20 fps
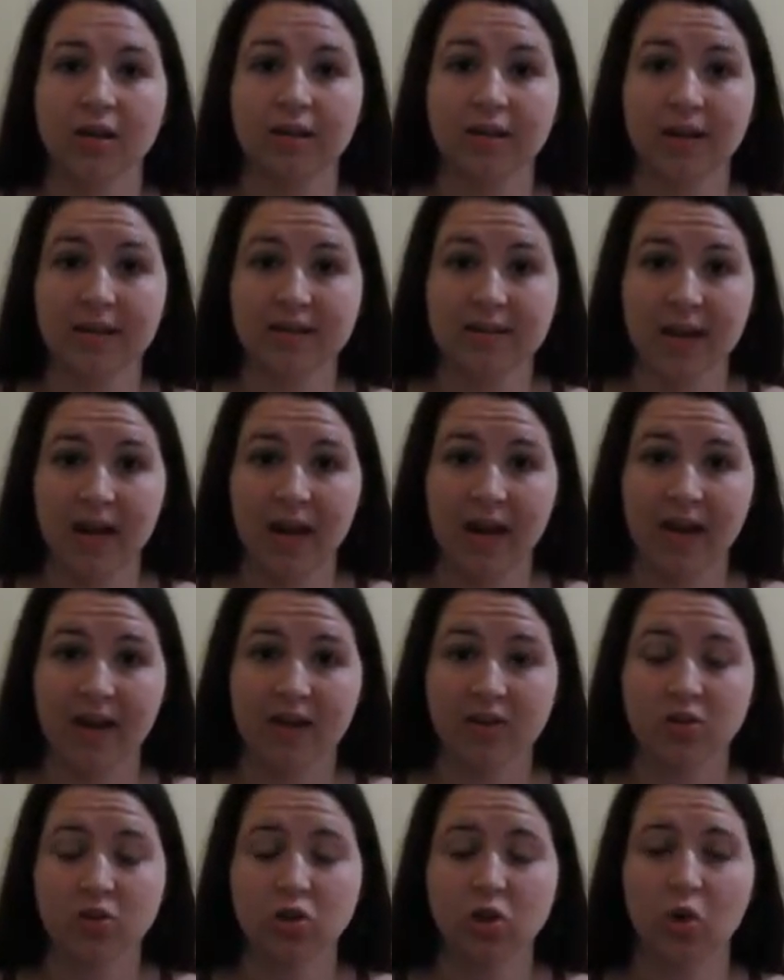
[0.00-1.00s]
get
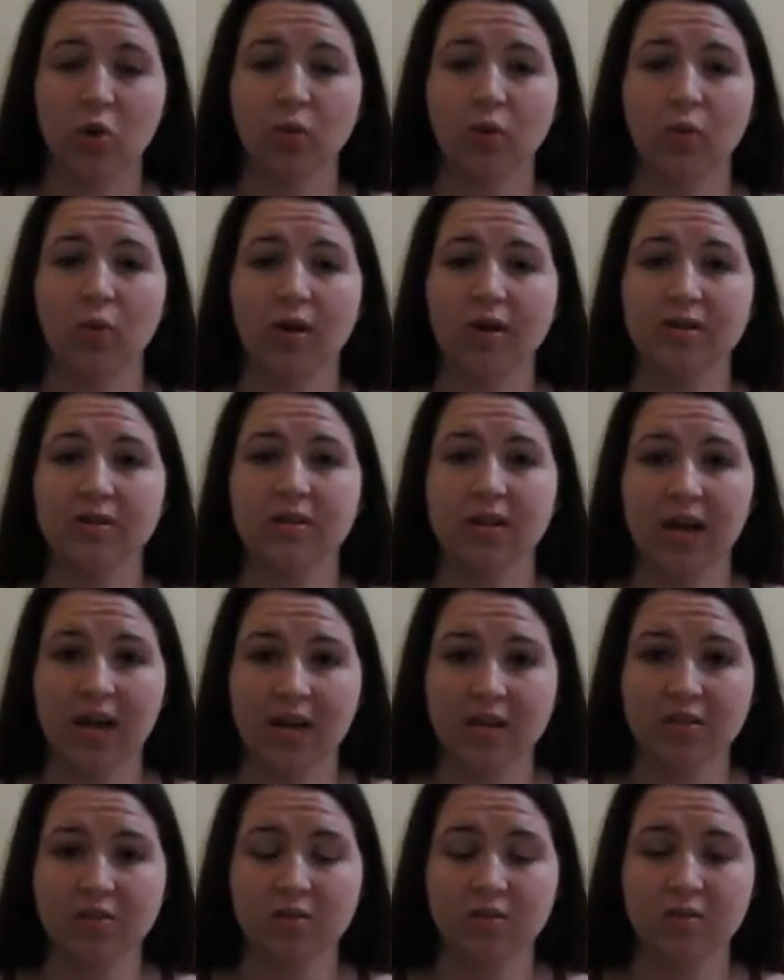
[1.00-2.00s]
tags, so we went and
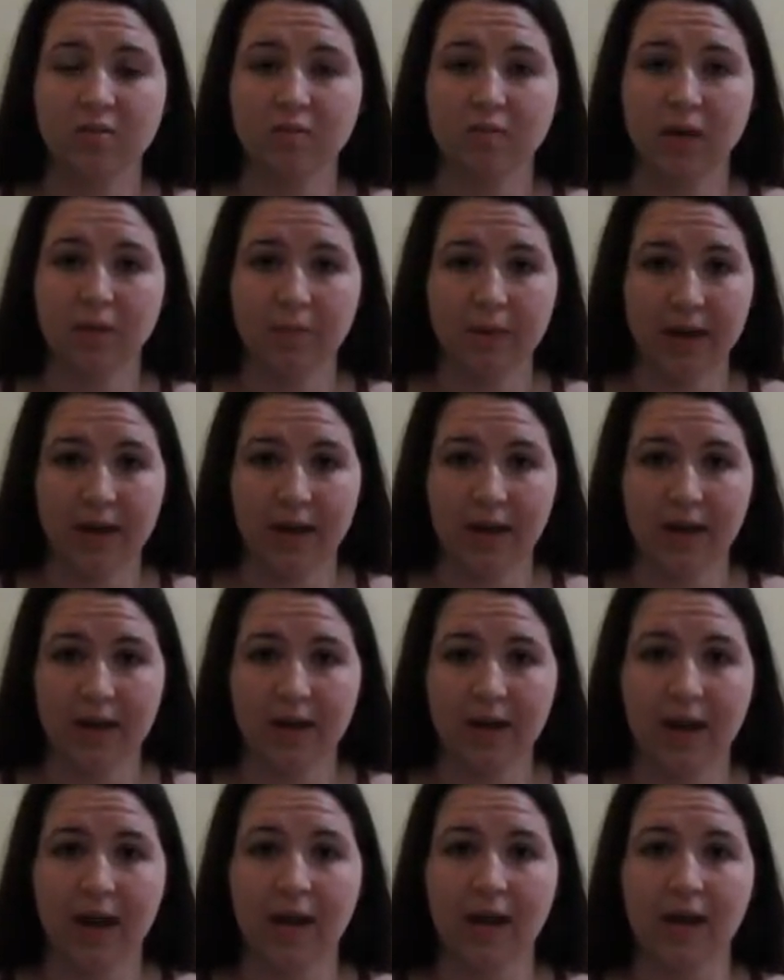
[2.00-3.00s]
tagged my
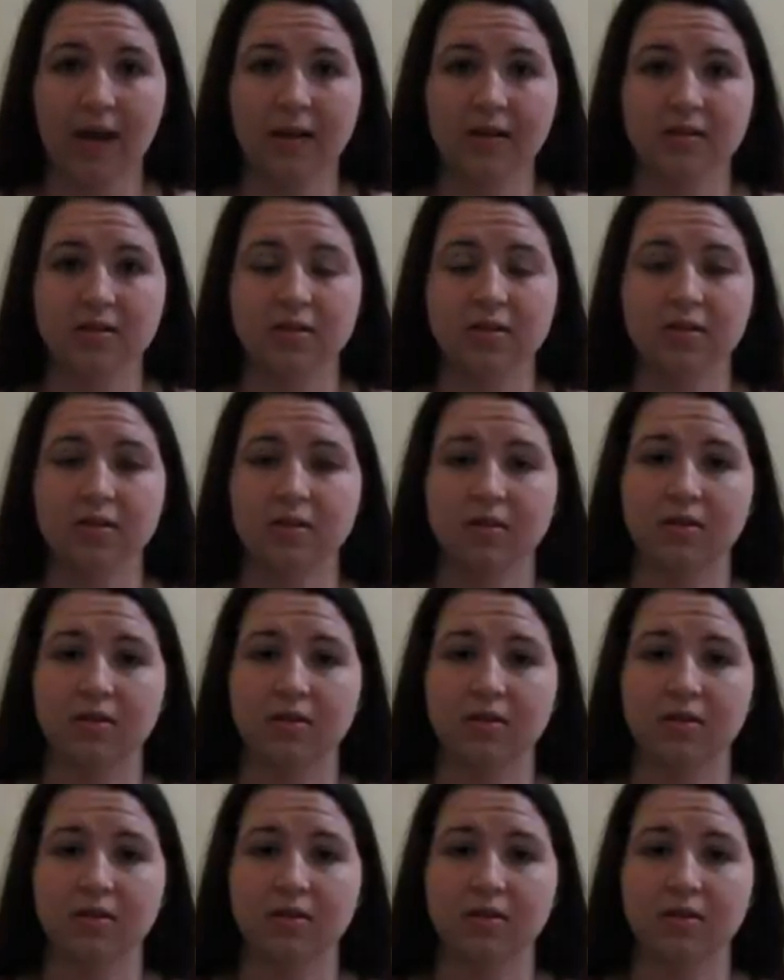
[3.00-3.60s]
bag and